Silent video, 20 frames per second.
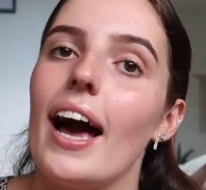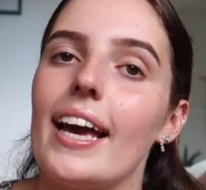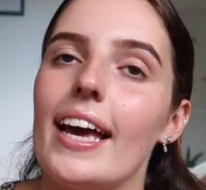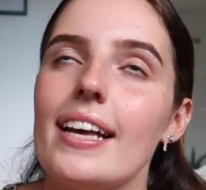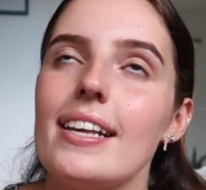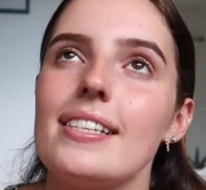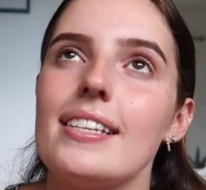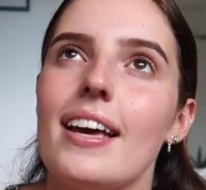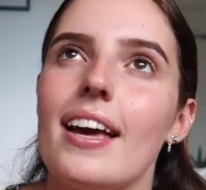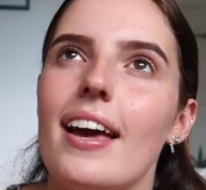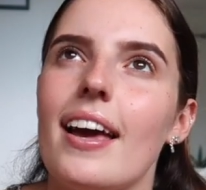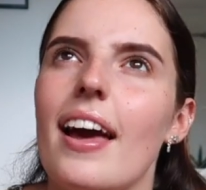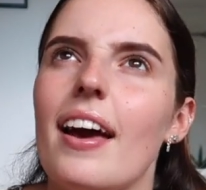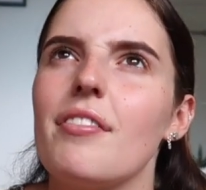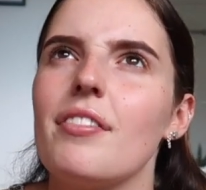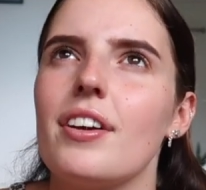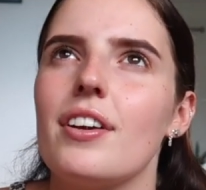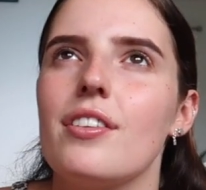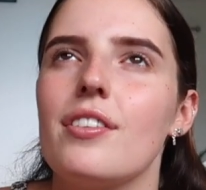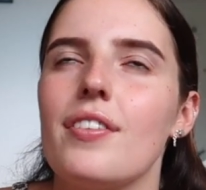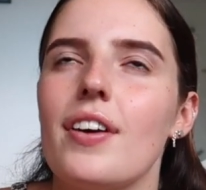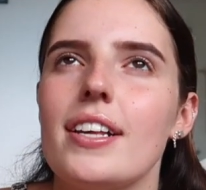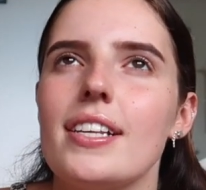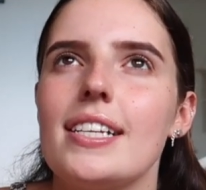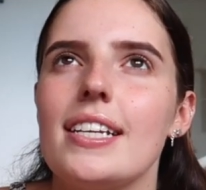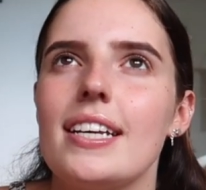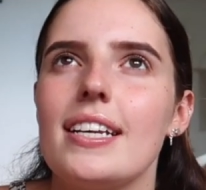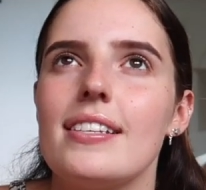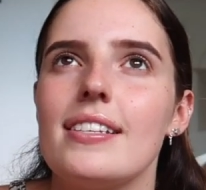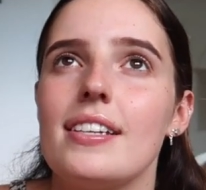I guess every
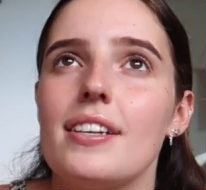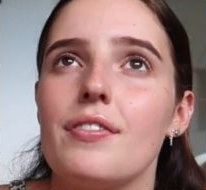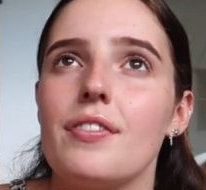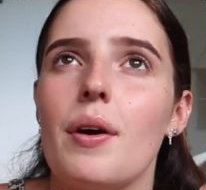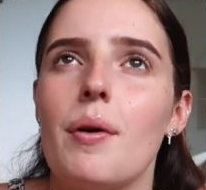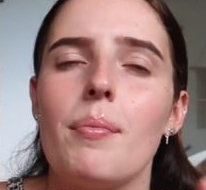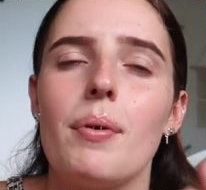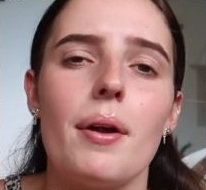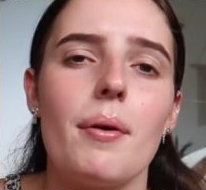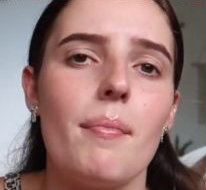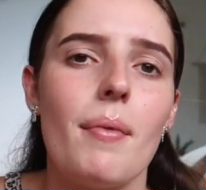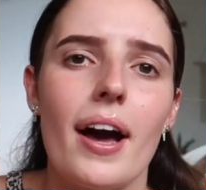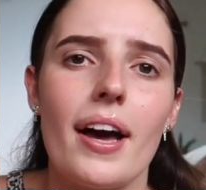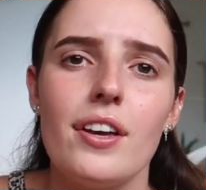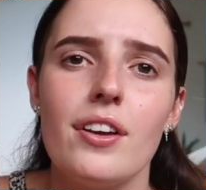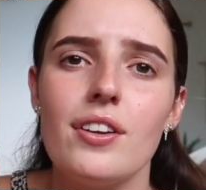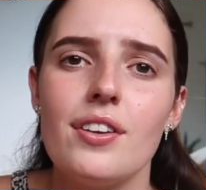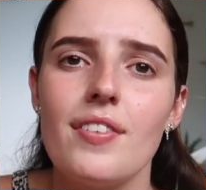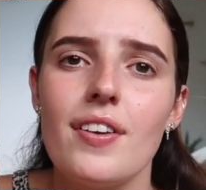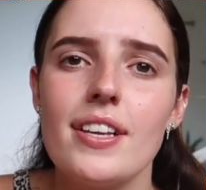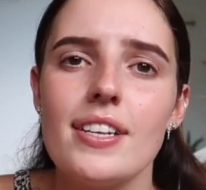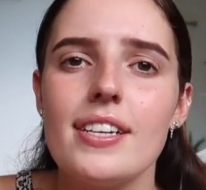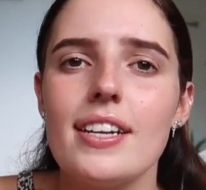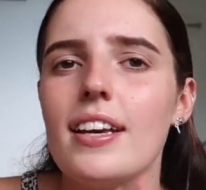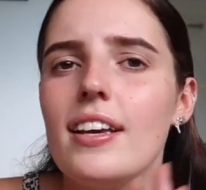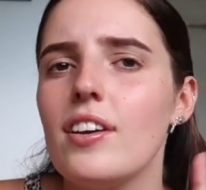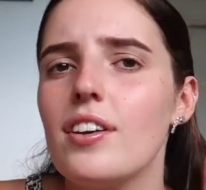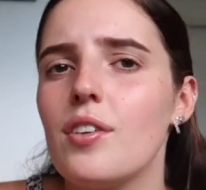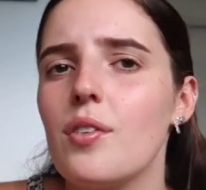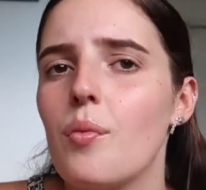university is different, but at my university
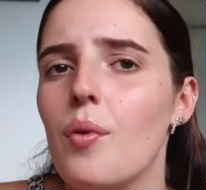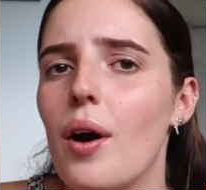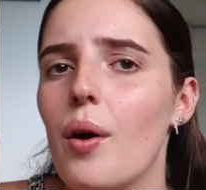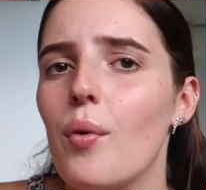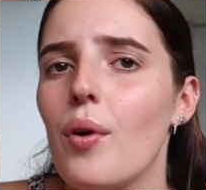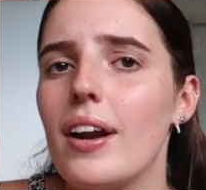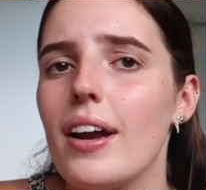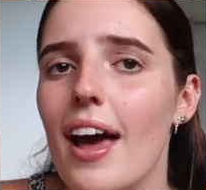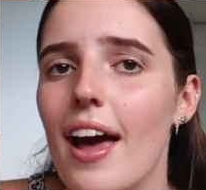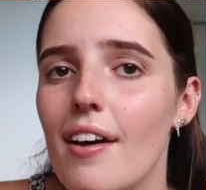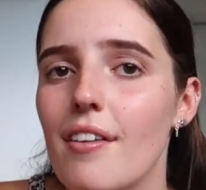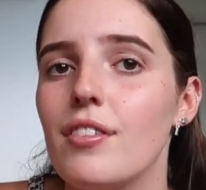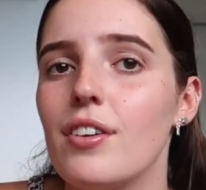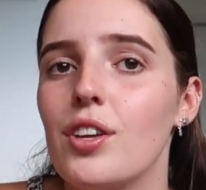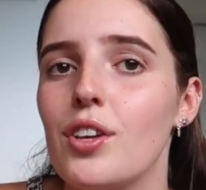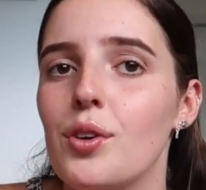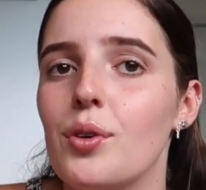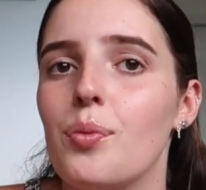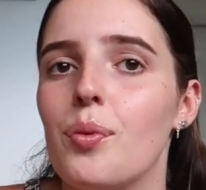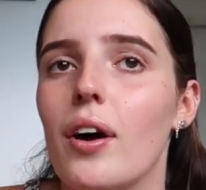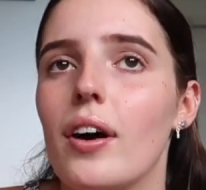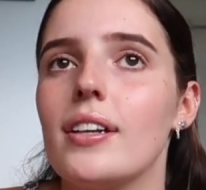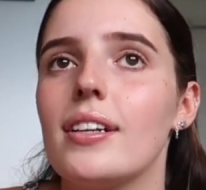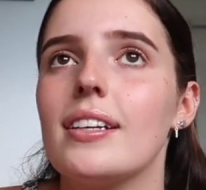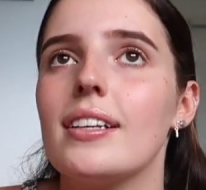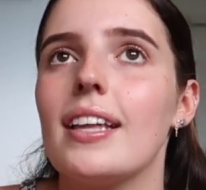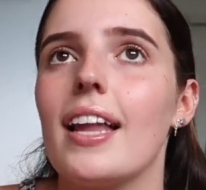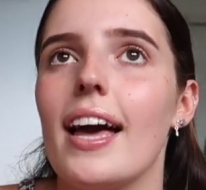you can wear whatever you want.